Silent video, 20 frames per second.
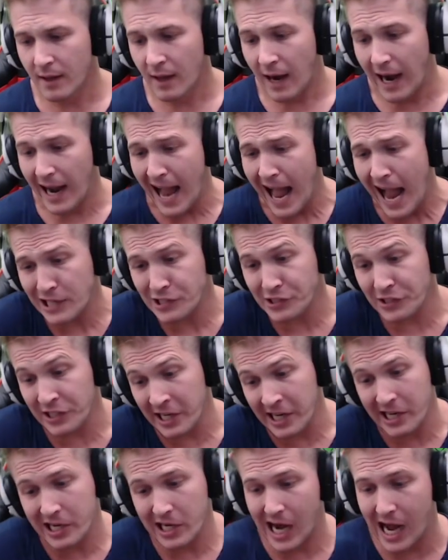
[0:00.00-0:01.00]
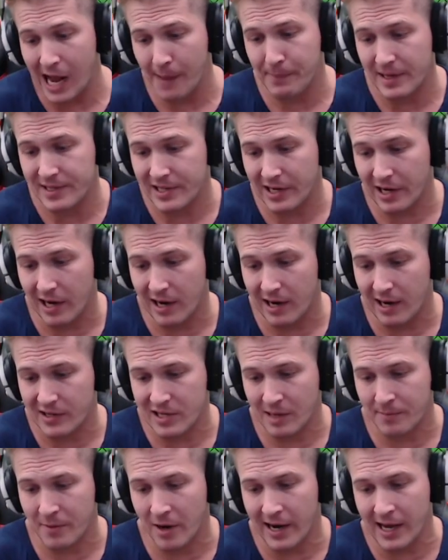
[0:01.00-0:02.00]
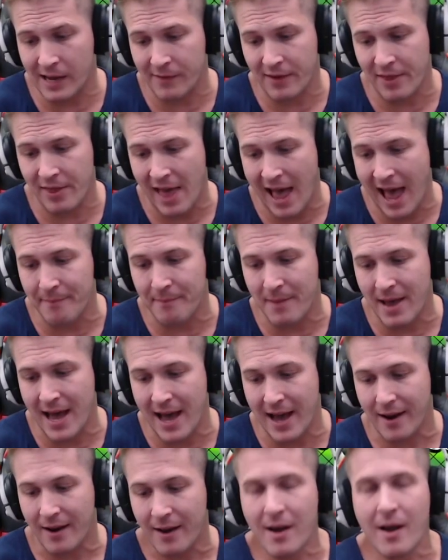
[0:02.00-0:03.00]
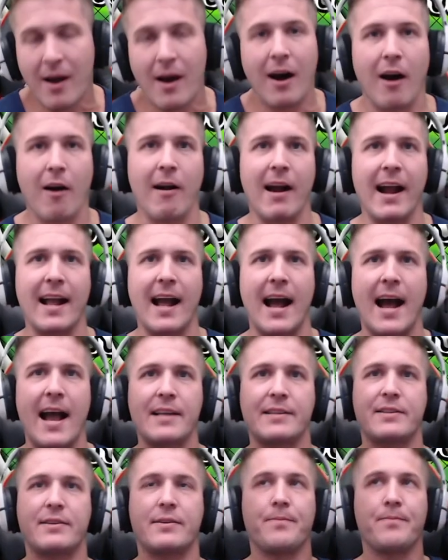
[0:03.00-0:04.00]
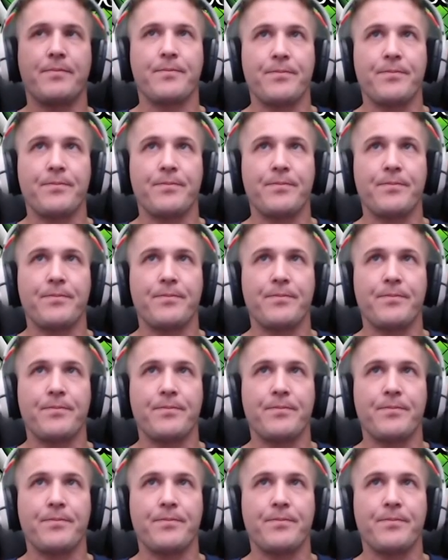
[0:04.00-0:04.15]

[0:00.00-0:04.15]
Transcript: I actually need copies of her, so I'm not even that mad. All right, guys.